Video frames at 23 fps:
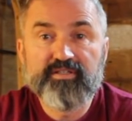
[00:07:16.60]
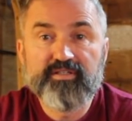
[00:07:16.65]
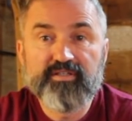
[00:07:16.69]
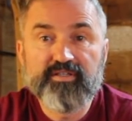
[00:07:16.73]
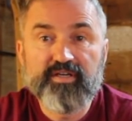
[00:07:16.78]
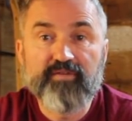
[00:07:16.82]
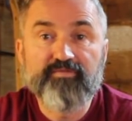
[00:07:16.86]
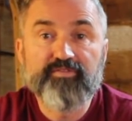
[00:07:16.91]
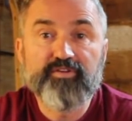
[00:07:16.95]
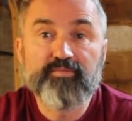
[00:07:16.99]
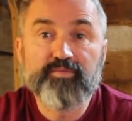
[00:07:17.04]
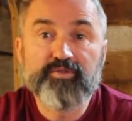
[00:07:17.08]

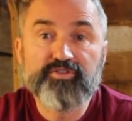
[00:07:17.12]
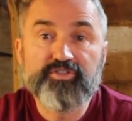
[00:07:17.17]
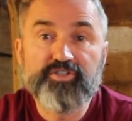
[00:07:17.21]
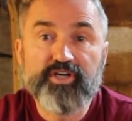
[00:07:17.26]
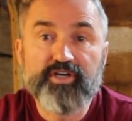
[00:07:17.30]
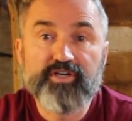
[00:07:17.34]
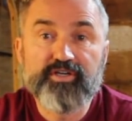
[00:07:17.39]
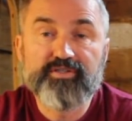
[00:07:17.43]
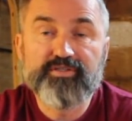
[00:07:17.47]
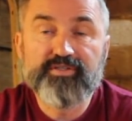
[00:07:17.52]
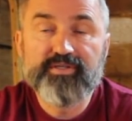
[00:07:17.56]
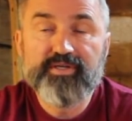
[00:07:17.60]
comfortable
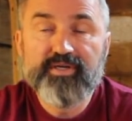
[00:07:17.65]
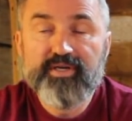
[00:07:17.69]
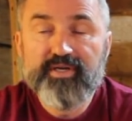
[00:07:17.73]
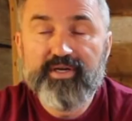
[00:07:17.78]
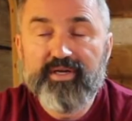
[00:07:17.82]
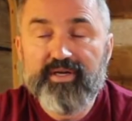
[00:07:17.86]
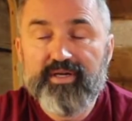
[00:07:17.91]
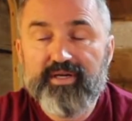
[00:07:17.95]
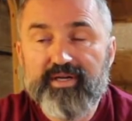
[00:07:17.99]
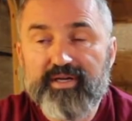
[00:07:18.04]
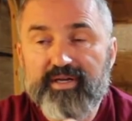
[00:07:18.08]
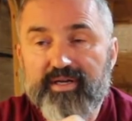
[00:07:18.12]
chairs.
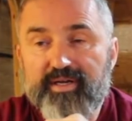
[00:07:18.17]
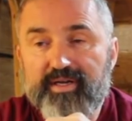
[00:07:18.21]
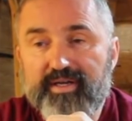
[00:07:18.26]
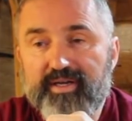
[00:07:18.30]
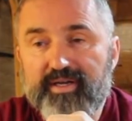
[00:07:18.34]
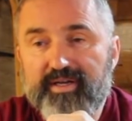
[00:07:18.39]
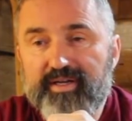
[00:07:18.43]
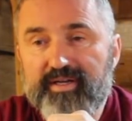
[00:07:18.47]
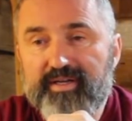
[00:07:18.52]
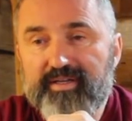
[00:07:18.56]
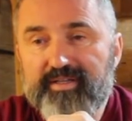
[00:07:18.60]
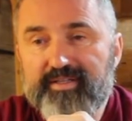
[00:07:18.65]

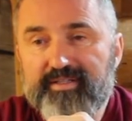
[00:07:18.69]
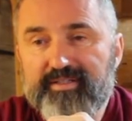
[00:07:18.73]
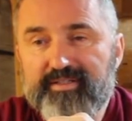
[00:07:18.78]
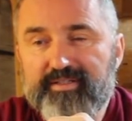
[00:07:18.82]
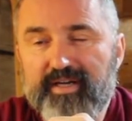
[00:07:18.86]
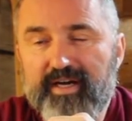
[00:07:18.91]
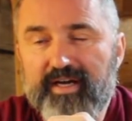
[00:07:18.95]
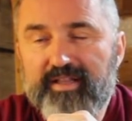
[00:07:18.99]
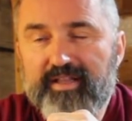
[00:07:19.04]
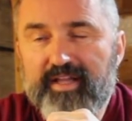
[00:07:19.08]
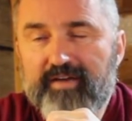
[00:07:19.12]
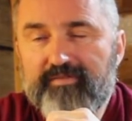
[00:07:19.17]
And
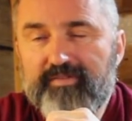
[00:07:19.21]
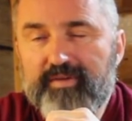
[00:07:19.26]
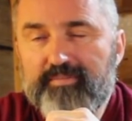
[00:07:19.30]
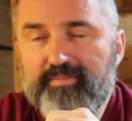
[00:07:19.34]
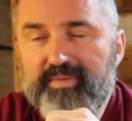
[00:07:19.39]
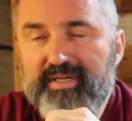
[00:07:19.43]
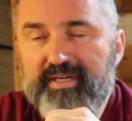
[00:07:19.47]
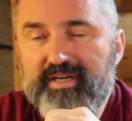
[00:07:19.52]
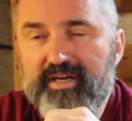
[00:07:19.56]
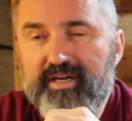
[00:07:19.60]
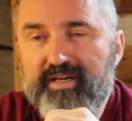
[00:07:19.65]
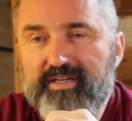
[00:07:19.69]
I love it
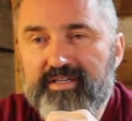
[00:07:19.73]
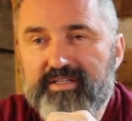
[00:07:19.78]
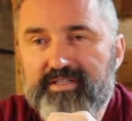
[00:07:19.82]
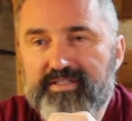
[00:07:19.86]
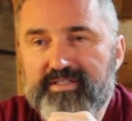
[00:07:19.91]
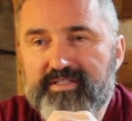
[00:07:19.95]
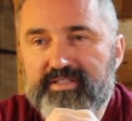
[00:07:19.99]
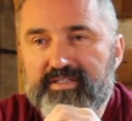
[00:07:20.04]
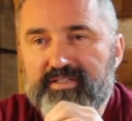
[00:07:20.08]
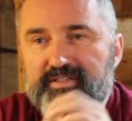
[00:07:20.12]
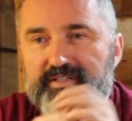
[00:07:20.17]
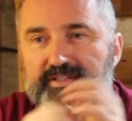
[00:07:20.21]

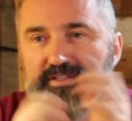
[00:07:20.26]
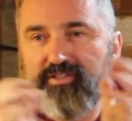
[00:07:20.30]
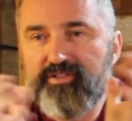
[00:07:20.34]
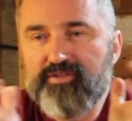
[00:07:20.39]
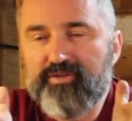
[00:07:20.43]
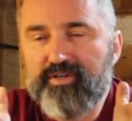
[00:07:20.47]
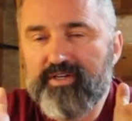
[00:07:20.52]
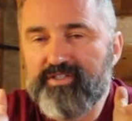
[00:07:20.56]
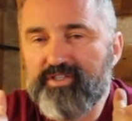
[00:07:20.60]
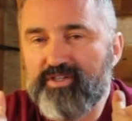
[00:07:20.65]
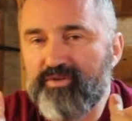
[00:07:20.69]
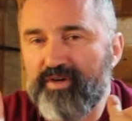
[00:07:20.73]
because the
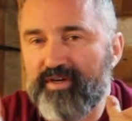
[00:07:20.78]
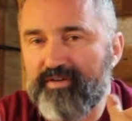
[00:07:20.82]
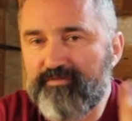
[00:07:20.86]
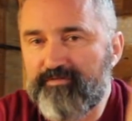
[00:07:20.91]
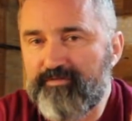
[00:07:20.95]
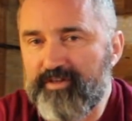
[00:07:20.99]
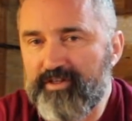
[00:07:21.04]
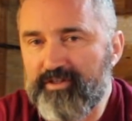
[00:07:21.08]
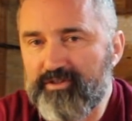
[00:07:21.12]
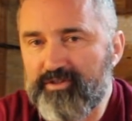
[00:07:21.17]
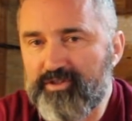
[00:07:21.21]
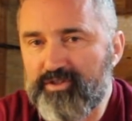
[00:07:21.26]
store has a great
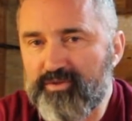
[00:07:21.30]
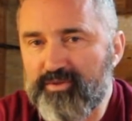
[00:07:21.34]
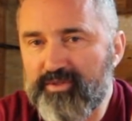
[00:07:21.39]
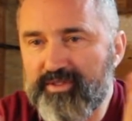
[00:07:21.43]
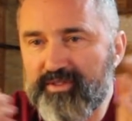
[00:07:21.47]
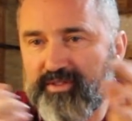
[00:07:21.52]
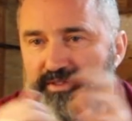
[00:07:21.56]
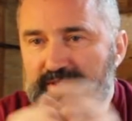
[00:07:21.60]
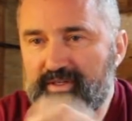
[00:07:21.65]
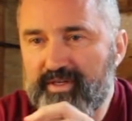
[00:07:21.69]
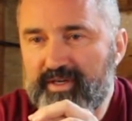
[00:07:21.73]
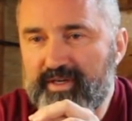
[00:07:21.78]
feel to it.
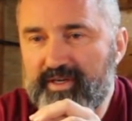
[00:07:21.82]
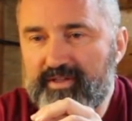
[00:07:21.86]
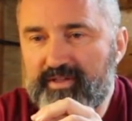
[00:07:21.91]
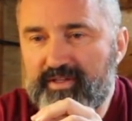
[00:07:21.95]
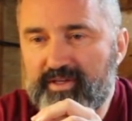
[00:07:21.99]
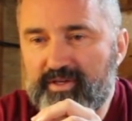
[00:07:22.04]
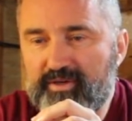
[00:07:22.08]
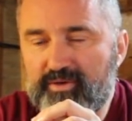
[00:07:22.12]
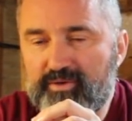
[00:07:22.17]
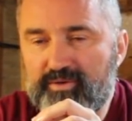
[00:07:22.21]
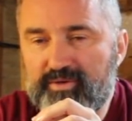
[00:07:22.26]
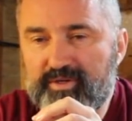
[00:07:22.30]
And
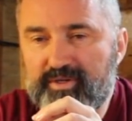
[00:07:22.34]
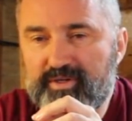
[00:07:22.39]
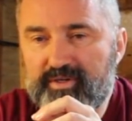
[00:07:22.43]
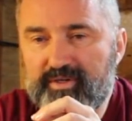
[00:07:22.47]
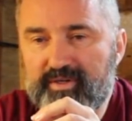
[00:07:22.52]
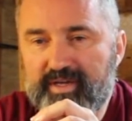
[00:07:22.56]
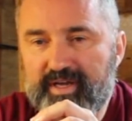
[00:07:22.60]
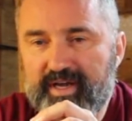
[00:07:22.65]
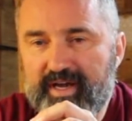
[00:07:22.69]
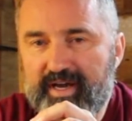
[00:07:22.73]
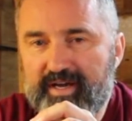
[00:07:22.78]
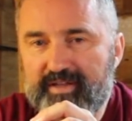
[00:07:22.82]
the owner,
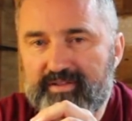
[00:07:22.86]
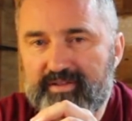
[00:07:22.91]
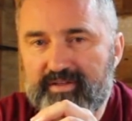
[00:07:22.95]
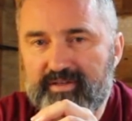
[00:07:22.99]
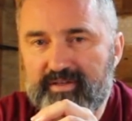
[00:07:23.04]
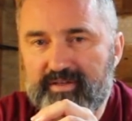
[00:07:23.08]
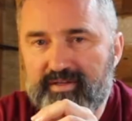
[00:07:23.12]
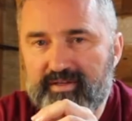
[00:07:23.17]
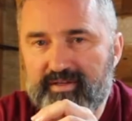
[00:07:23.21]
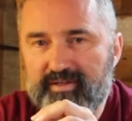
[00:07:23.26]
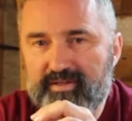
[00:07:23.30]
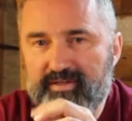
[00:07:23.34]

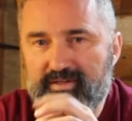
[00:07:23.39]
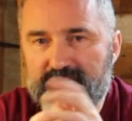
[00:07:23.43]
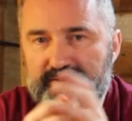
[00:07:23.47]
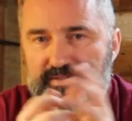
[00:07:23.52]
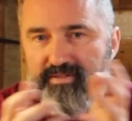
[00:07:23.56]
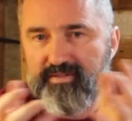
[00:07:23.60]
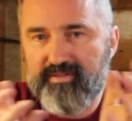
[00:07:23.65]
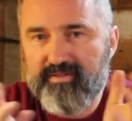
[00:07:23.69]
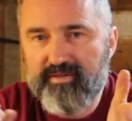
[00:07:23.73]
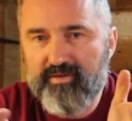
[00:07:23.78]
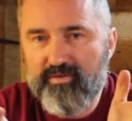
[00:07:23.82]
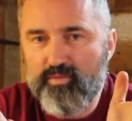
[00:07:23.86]
Kathy,
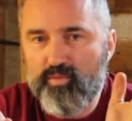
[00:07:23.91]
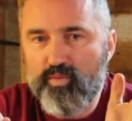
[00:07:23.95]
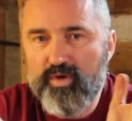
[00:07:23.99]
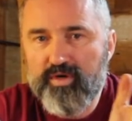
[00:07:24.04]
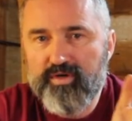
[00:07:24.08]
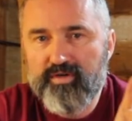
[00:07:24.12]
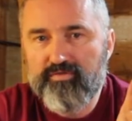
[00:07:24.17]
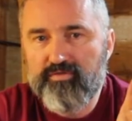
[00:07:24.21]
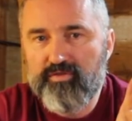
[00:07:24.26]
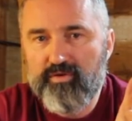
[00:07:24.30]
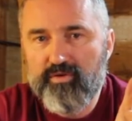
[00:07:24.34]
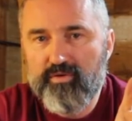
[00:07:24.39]
is a
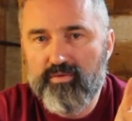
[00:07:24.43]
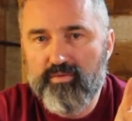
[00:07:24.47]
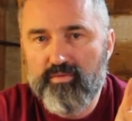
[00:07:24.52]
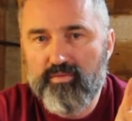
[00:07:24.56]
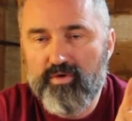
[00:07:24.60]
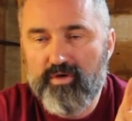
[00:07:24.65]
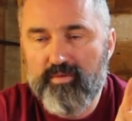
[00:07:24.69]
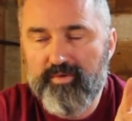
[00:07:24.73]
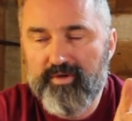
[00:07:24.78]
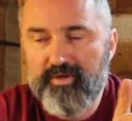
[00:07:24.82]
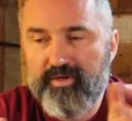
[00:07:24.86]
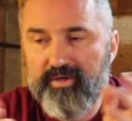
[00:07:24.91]
wonderful
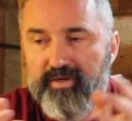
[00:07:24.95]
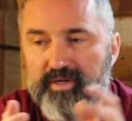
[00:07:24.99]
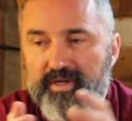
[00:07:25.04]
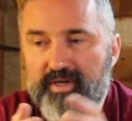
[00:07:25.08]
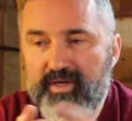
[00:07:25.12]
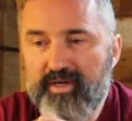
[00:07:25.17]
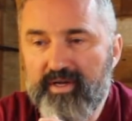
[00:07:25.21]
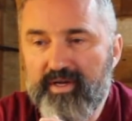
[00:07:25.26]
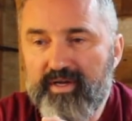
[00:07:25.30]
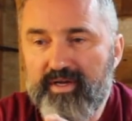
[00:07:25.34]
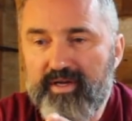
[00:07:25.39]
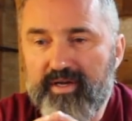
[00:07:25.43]
woman.
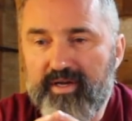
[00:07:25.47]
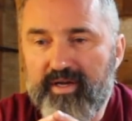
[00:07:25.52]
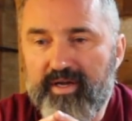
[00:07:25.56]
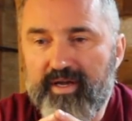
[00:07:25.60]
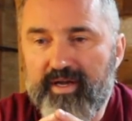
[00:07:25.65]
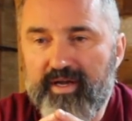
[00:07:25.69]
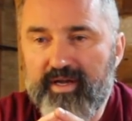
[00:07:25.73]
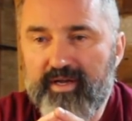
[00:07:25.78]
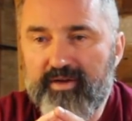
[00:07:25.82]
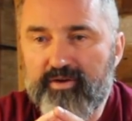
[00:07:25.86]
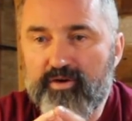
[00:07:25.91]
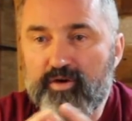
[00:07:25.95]

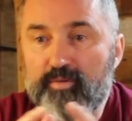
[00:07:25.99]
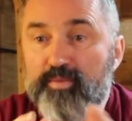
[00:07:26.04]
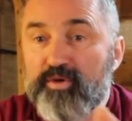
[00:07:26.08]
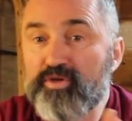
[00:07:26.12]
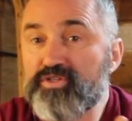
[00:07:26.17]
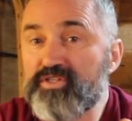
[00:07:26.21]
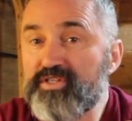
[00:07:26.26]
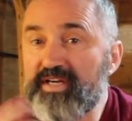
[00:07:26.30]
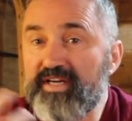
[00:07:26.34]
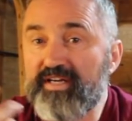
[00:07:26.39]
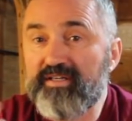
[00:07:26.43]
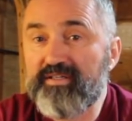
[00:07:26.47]
And her
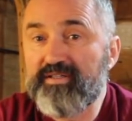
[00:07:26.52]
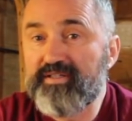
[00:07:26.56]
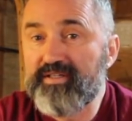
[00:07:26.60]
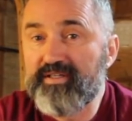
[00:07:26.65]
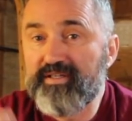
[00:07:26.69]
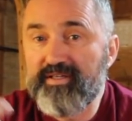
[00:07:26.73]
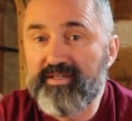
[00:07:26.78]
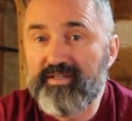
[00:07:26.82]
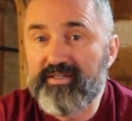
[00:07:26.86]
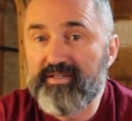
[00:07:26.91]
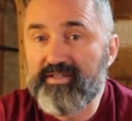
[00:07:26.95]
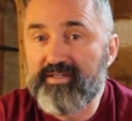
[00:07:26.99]

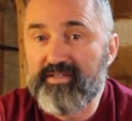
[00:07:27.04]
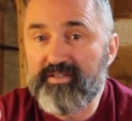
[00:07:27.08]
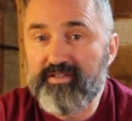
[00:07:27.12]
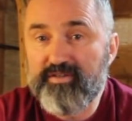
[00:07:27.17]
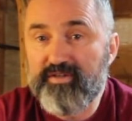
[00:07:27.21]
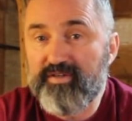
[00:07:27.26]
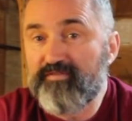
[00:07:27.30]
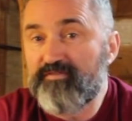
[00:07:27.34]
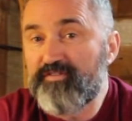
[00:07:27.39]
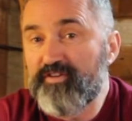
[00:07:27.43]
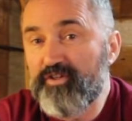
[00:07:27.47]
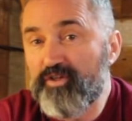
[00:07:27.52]
personality, you
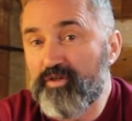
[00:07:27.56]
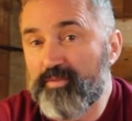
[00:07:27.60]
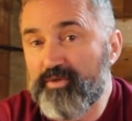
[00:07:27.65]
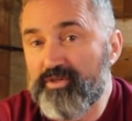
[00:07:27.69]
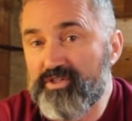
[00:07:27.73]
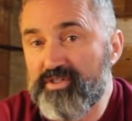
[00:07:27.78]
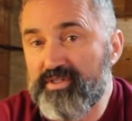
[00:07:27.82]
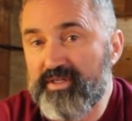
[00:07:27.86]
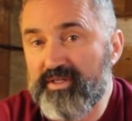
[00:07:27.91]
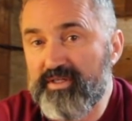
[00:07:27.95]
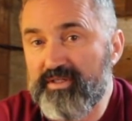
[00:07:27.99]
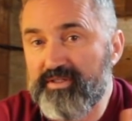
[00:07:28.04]
can feel her
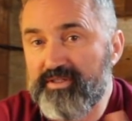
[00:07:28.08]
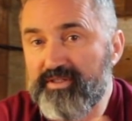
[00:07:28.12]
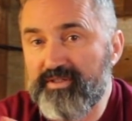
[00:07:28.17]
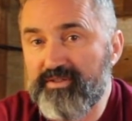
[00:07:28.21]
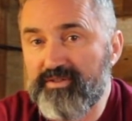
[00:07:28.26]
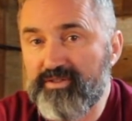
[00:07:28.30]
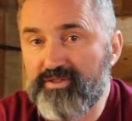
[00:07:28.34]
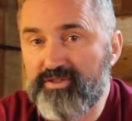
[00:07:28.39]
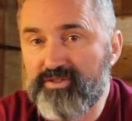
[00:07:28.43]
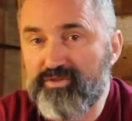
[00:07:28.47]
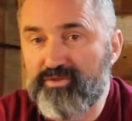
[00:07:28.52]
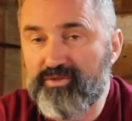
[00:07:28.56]
personality in
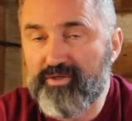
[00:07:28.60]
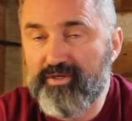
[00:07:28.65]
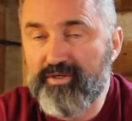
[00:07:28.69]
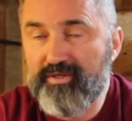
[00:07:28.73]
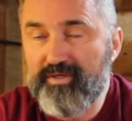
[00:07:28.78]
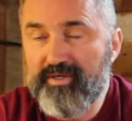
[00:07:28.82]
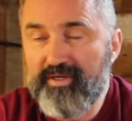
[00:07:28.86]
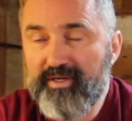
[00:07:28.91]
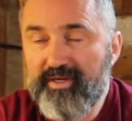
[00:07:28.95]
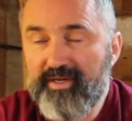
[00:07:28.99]
the store.